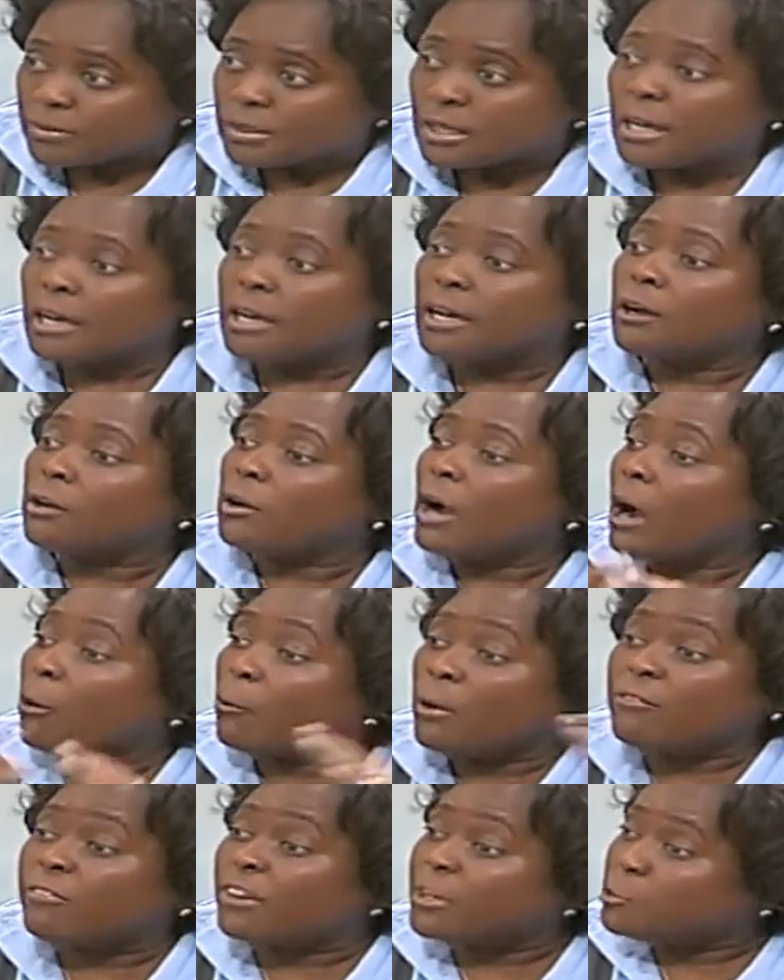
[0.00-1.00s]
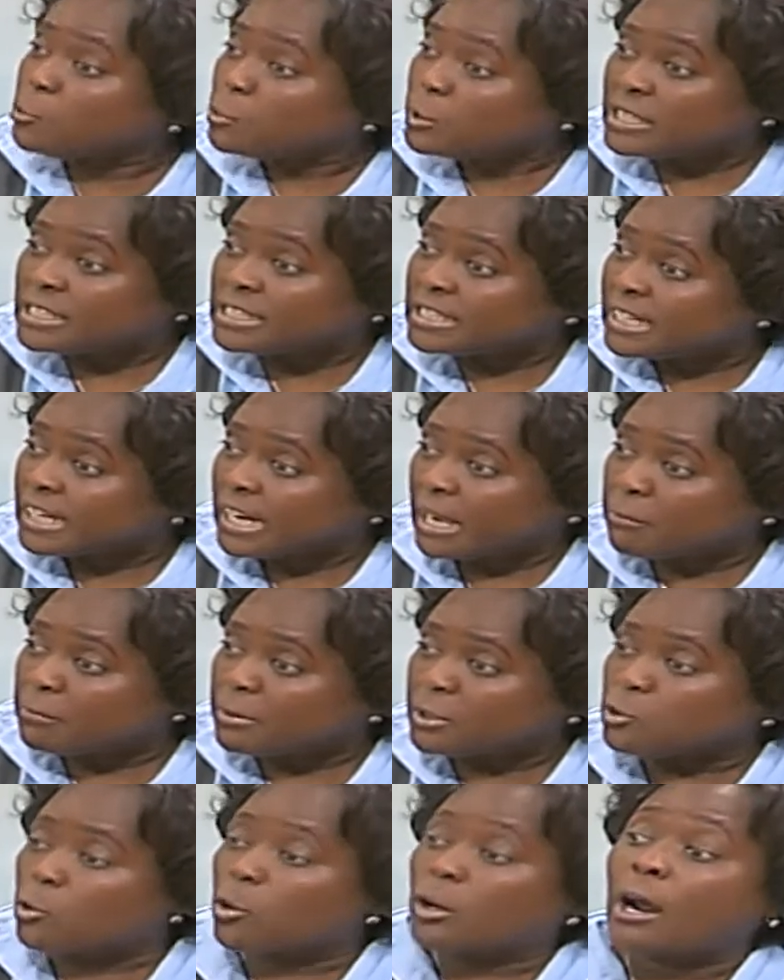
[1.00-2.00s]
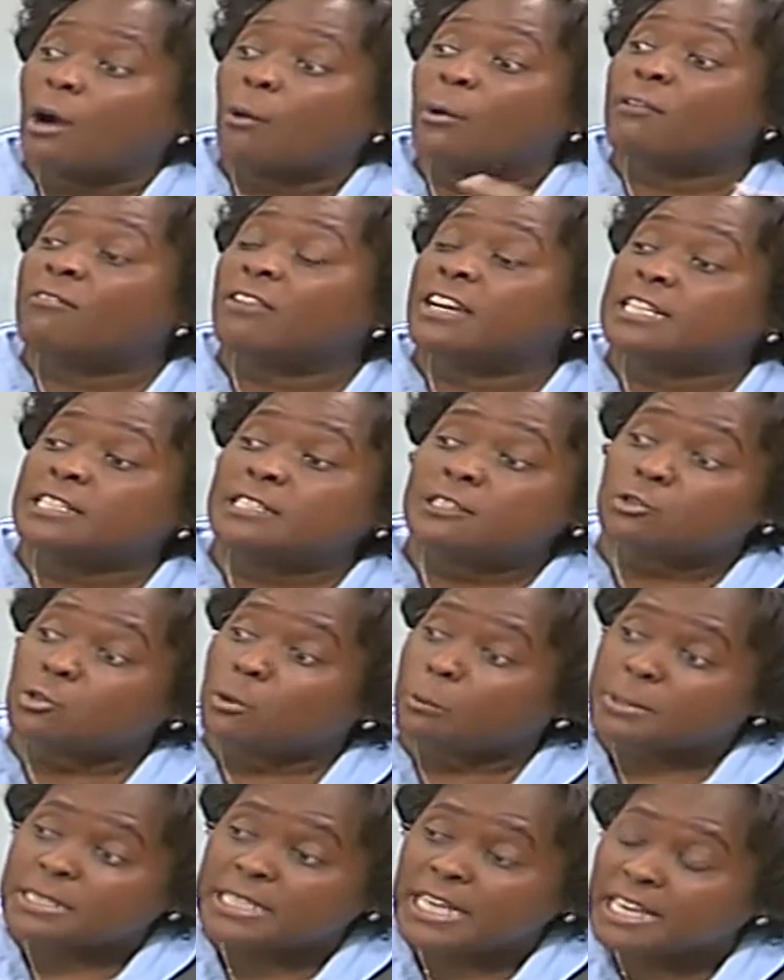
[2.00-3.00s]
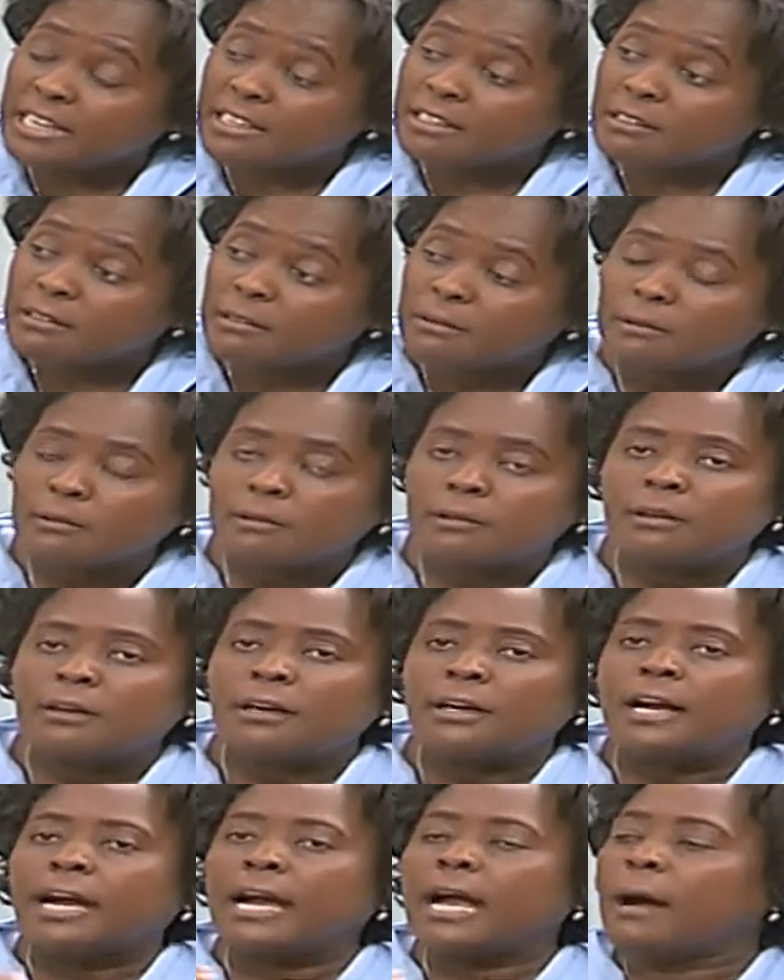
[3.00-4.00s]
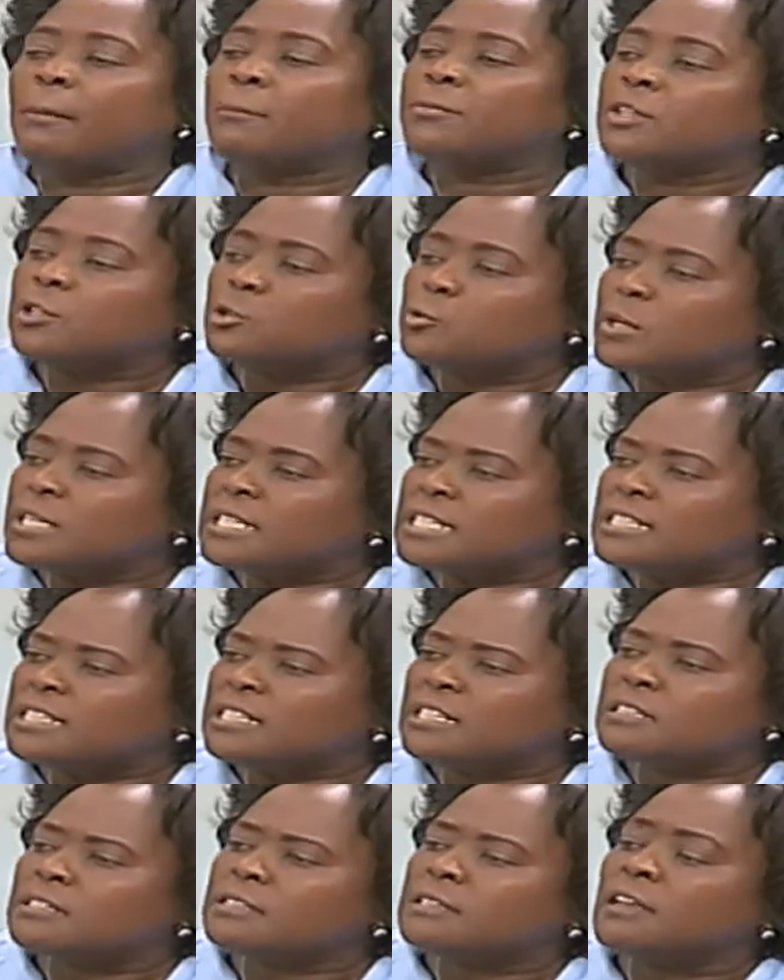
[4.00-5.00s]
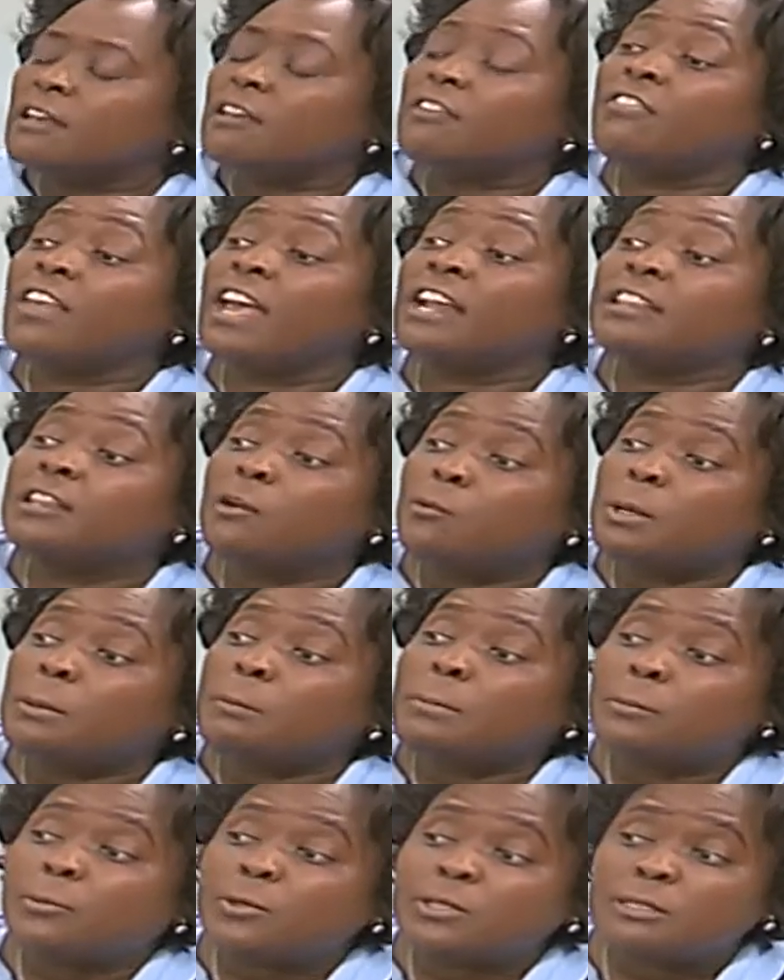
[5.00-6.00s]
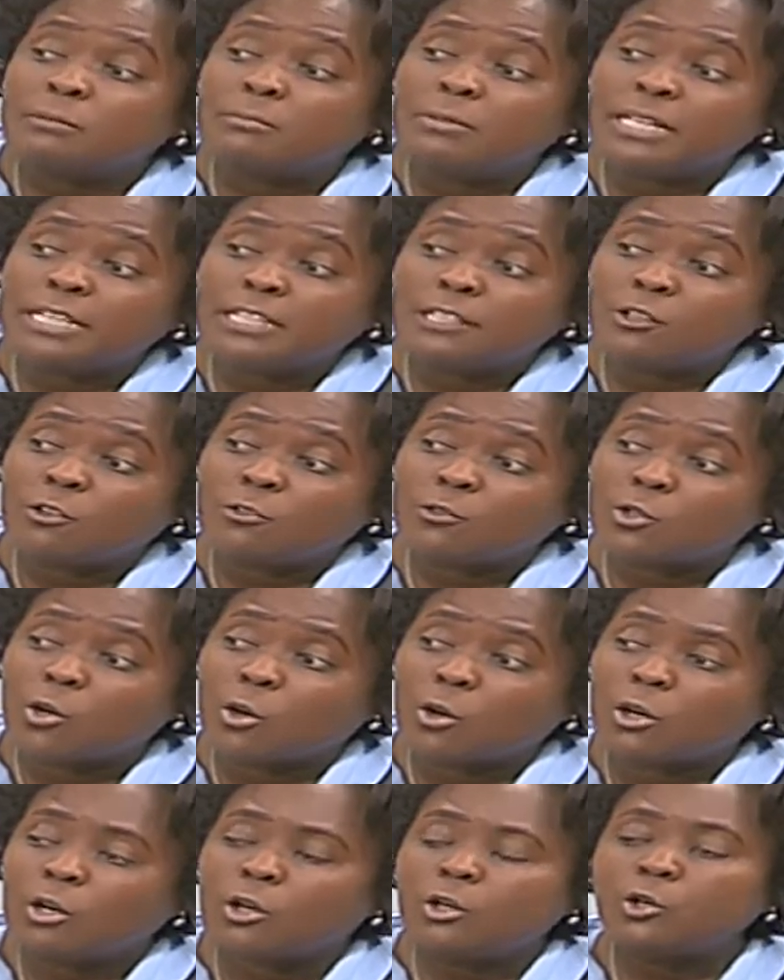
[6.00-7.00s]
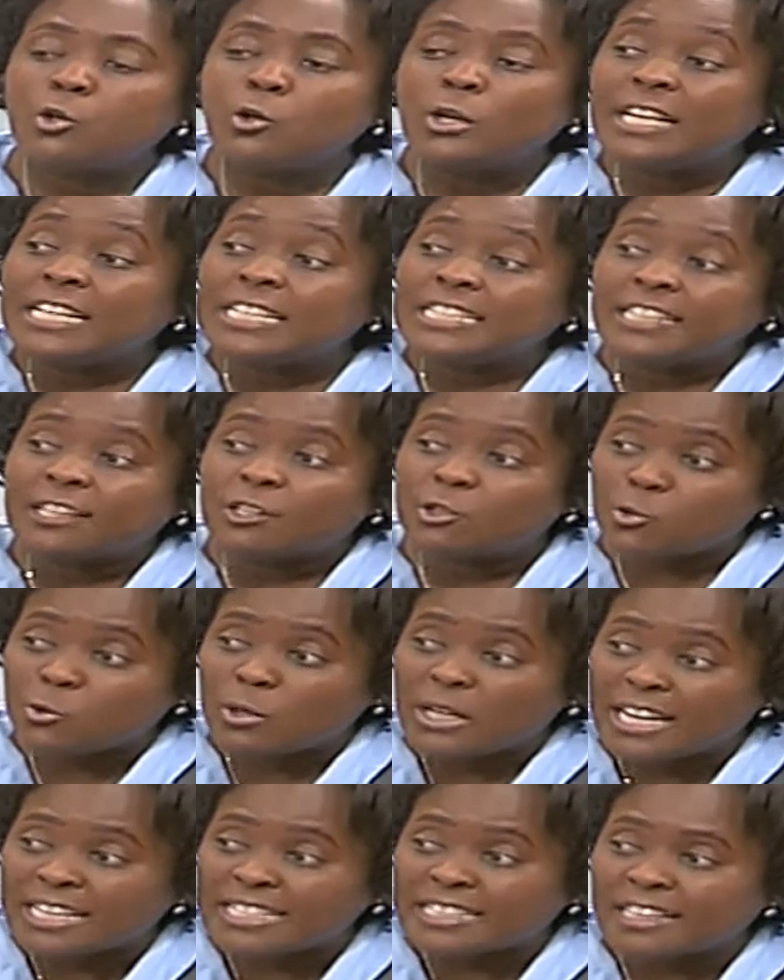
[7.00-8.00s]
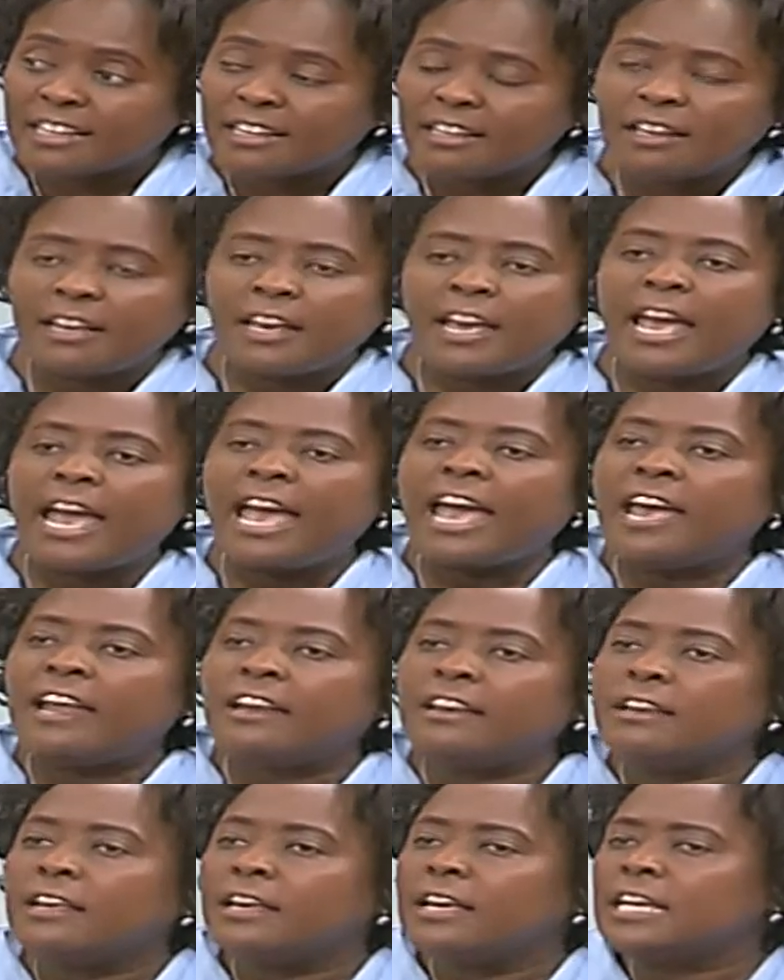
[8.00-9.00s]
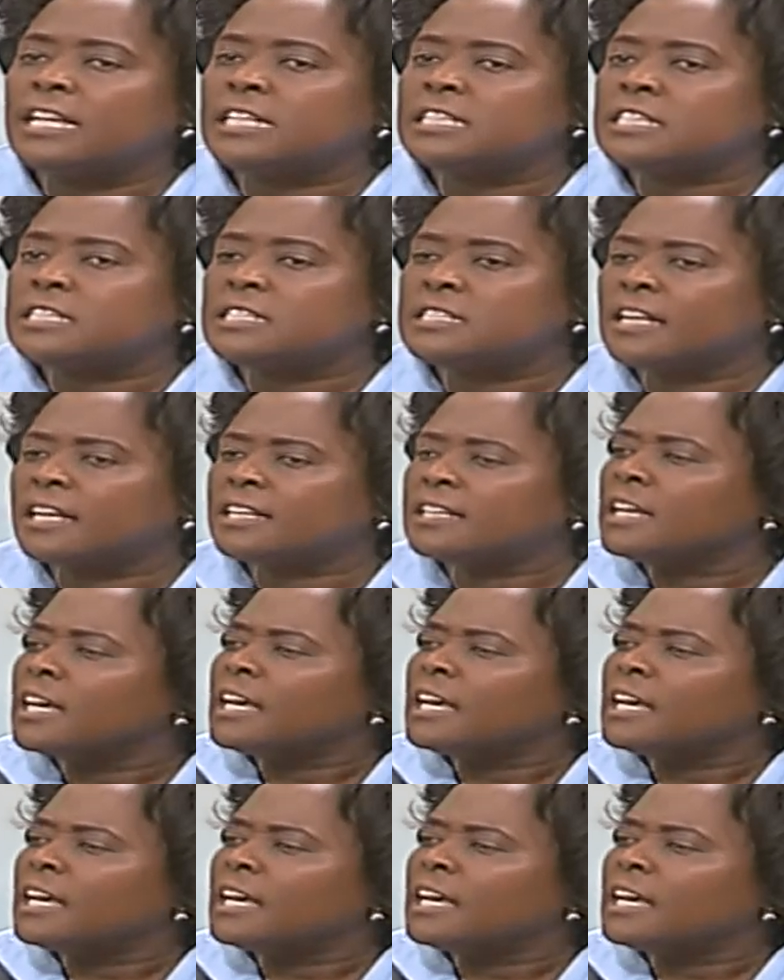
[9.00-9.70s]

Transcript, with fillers: uh, however you describe it or however it is obtained, come the 26th then there will be possibility of talk. You listen to NASA, and it is that